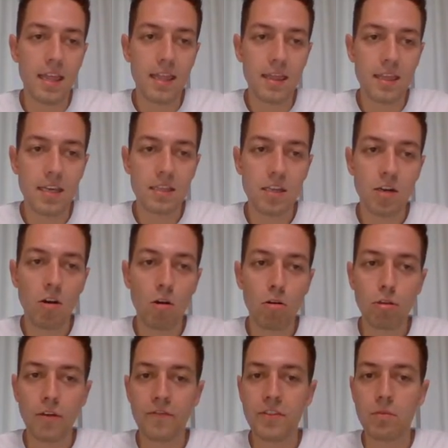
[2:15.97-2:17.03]
the, the goal
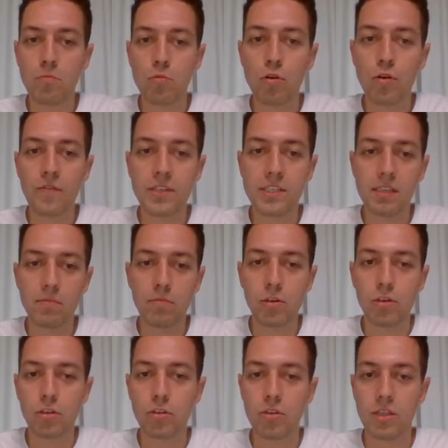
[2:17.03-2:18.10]
of the move is
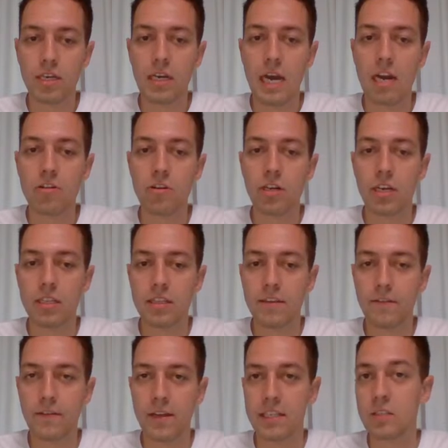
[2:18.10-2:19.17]
similar to the Caro-Kann
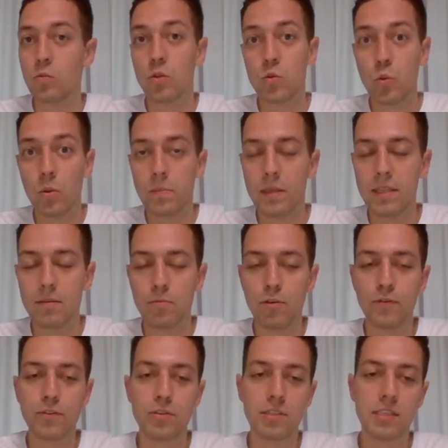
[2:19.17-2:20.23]
defense, which would be the
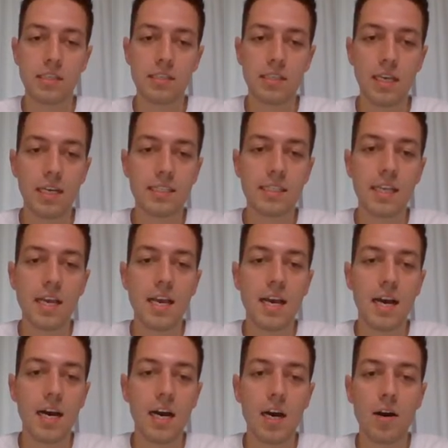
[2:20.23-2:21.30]
move to c6.
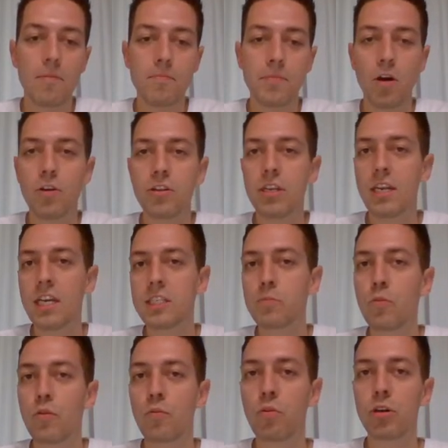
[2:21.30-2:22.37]
Um, on the next
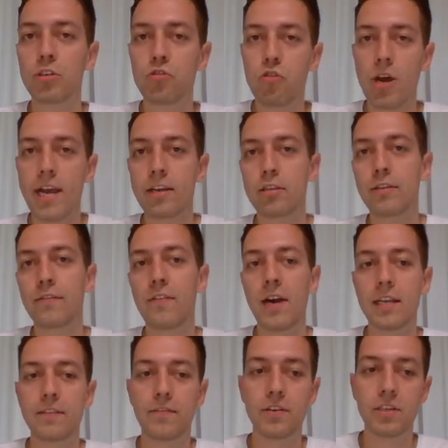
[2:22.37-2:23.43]
move, we're trying to
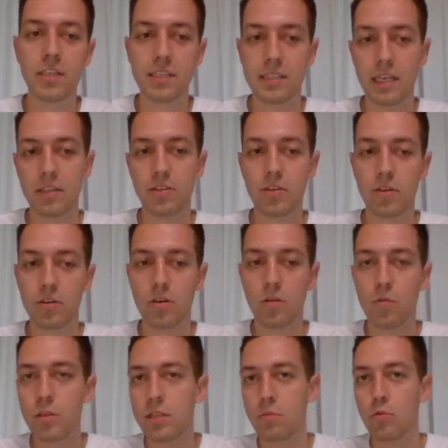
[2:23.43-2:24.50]
fight for the center
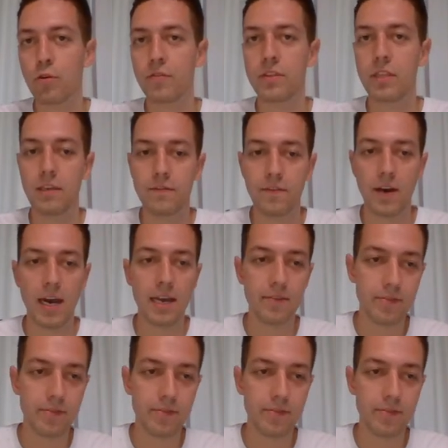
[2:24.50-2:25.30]
with the move d5.